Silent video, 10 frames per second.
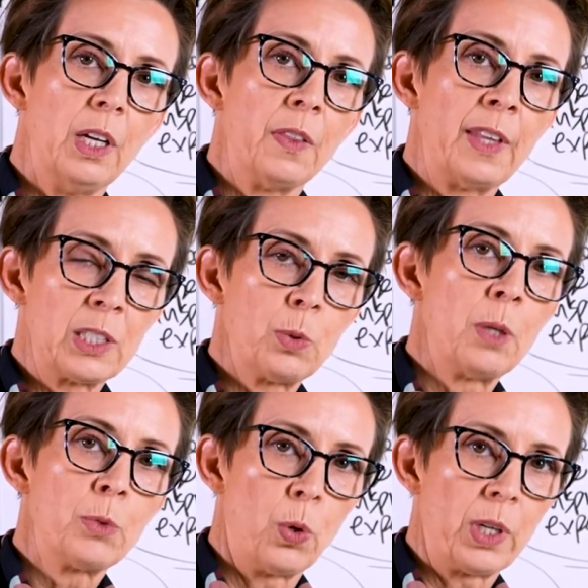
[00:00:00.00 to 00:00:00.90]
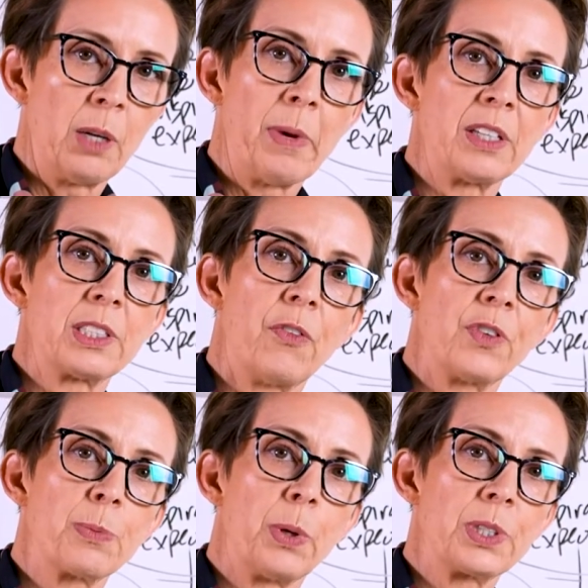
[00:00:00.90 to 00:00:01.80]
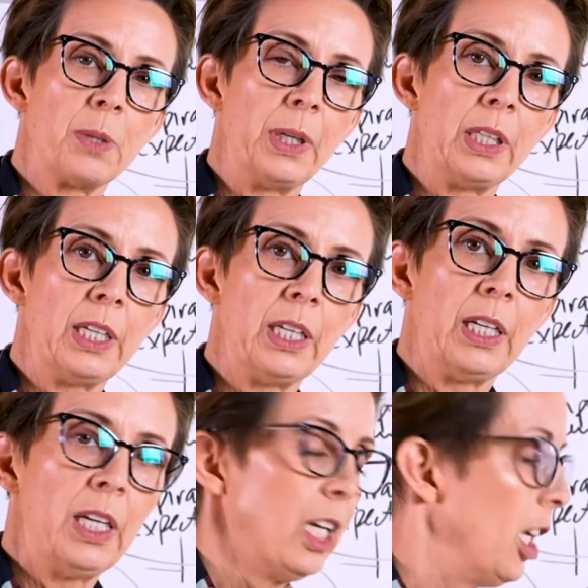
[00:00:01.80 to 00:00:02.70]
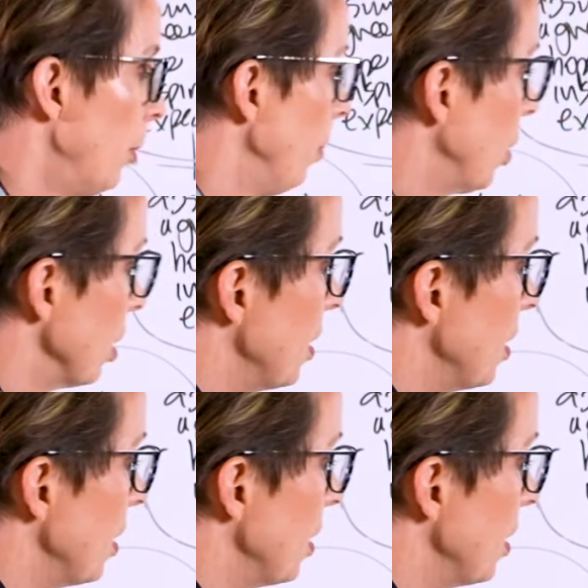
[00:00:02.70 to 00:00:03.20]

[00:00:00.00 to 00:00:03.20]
That's what I'm talking about, self-responsibility. Because